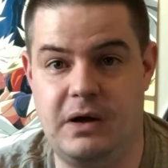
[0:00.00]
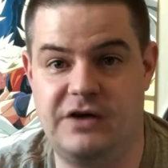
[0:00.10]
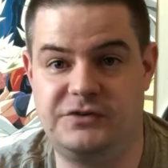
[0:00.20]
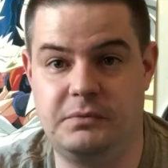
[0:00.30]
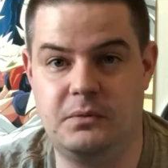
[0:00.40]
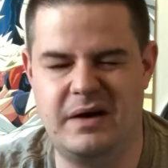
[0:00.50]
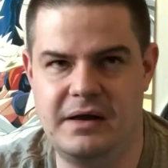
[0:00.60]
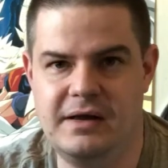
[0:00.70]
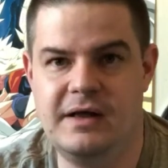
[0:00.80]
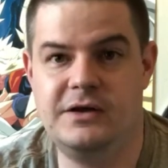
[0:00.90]
possible way.
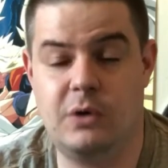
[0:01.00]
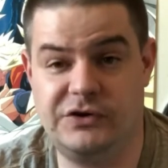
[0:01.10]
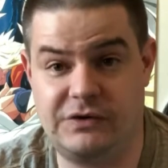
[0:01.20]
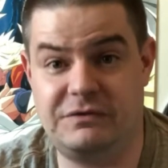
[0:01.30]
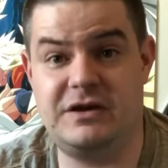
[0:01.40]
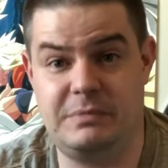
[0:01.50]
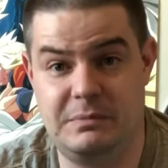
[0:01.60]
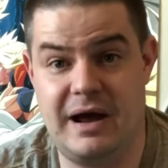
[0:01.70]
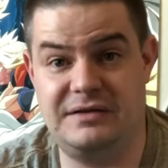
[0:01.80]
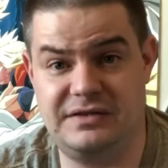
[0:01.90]
You also have to keep
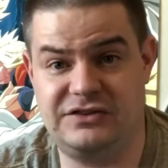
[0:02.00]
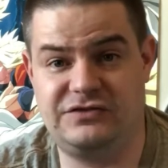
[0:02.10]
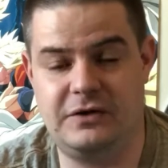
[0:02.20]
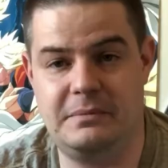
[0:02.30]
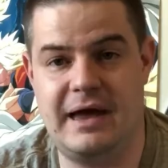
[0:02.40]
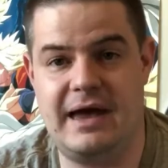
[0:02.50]
in mind that this film